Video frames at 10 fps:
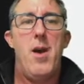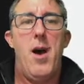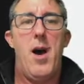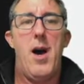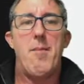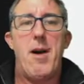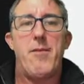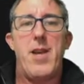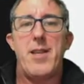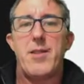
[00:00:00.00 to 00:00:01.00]
Um,
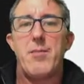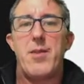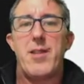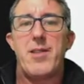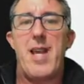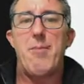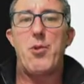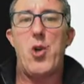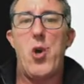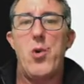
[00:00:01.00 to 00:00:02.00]
I've got some the sample
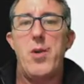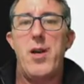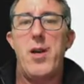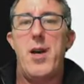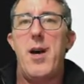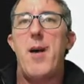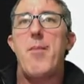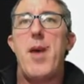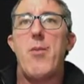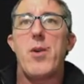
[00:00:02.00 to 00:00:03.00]
code
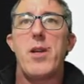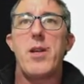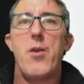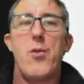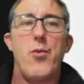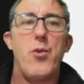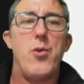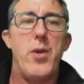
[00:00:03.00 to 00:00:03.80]
um, that we're going to go through